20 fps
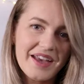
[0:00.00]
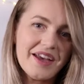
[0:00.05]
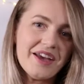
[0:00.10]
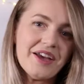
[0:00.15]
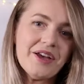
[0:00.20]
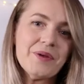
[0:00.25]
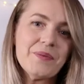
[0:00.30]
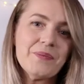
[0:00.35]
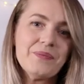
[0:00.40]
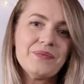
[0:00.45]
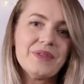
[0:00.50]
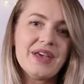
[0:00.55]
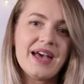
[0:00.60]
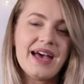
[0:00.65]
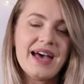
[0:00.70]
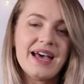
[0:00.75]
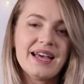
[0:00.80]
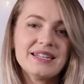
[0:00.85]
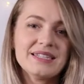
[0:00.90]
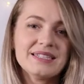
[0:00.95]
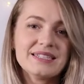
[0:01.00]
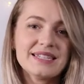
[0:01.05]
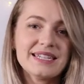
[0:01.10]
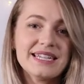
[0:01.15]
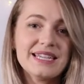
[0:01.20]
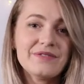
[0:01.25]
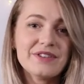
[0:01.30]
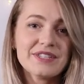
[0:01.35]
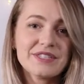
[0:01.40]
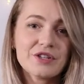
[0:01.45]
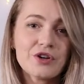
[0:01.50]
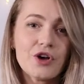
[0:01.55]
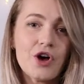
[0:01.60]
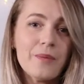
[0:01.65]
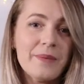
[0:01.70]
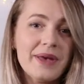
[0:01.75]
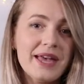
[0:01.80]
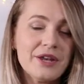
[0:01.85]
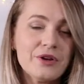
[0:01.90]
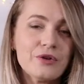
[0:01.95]
And leave us a
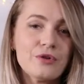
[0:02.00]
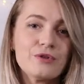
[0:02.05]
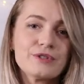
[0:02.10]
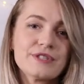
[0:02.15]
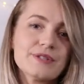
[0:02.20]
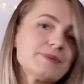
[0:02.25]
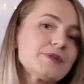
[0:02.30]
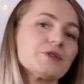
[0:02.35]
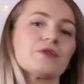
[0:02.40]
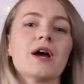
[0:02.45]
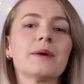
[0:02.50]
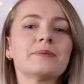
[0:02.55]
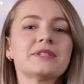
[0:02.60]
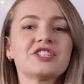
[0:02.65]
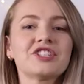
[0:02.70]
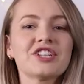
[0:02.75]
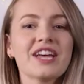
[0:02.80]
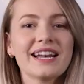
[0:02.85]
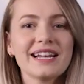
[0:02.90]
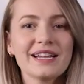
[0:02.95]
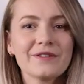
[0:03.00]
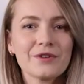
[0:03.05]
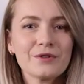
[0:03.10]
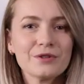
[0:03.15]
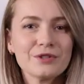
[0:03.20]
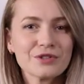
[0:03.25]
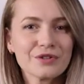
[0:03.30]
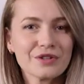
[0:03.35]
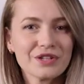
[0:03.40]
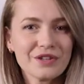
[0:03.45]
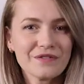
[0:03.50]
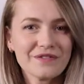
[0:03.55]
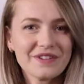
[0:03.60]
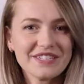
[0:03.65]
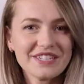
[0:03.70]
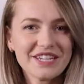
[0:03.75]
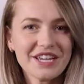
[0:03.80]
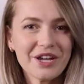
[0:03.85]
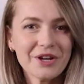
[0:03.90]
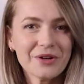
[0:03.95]
comment or subscribe to the channel if you enjoyed the
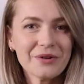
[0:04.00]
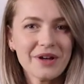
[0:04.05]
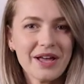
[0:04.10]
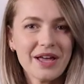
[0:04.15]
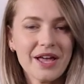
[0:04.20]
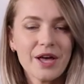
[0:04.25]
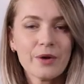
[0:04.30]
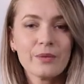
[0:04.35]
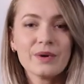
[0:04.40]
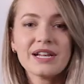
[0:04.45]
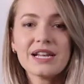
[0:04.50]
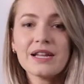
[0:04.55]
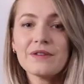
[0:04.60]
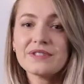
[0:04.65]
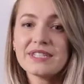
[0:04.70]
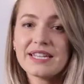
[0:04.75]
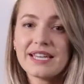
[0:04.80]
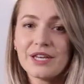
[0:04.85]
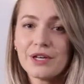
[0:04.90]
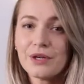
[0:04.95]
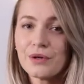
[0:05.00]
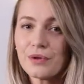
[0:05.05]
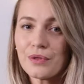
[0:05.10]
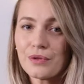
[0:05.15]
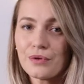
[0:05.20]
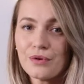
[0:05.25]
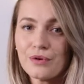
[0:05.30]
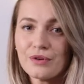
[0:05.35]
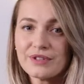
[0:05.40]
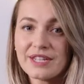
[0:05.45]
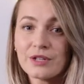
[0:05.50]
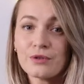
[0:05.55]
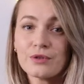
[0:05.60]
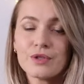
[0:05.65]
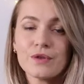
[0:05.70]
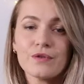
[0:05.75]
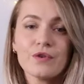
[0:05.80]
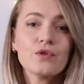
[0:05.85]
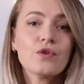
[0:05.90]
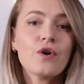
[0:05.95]
video. We'd love to hear your thoughts, and
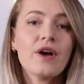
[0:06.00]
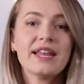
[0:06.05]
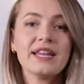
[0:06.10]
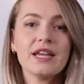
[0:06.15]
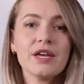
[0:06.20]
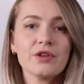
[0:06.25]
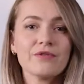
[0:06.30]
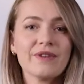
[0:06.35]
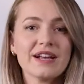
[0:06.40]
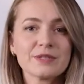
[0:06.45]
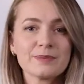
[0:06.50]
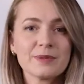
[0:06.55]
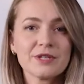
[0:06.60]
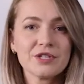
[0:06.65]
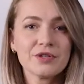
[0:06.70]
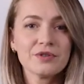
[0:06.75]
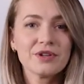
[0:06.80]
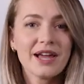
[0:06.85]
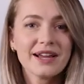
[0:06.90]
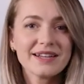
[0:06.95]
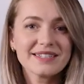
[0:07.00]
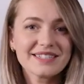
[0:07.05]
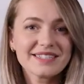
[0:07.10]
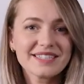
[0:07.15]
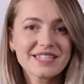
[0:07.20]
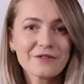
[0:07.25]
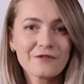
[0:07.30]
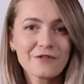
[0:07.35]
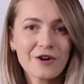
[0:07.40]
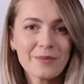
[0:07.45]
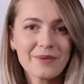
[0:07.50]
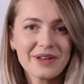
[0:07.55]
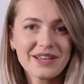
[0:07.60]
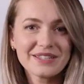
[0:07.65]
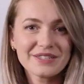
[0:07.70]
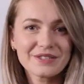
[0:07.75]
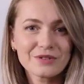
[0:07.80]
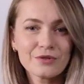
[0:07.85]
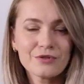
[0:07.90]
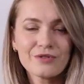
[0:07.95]
also if you've got any other recipes you'd like to see from
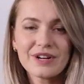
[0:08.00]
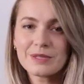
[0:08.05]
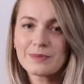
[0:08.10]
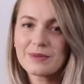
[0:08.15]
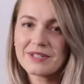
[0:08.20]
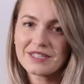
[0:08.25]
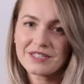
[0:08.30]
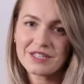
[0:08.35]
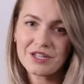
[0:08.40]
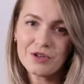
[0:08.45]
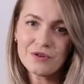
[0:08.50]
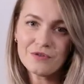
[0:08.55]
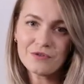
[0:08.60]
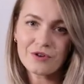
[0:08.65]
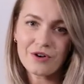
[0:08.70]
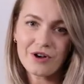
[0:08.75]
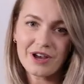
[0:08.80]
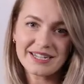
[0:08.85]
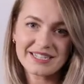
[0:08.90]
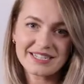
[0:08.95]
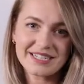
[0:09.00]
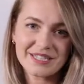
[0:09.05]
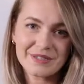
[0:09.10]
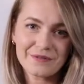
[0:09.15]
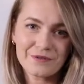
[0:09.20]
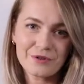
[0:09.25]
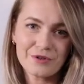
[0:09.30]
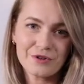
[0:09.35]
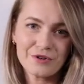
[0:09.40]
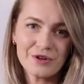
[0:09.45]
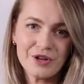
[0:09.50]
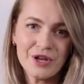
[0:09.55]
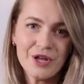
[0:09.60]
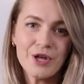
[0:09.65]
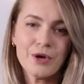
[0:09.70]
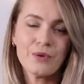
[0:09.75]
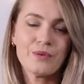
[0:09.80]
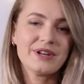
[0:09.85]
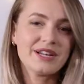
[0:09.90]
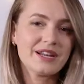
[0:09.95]
us or recipes that you've got ideas for,
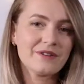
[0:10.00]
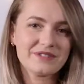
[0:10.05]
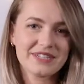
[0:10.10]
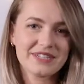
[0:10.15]
we'd love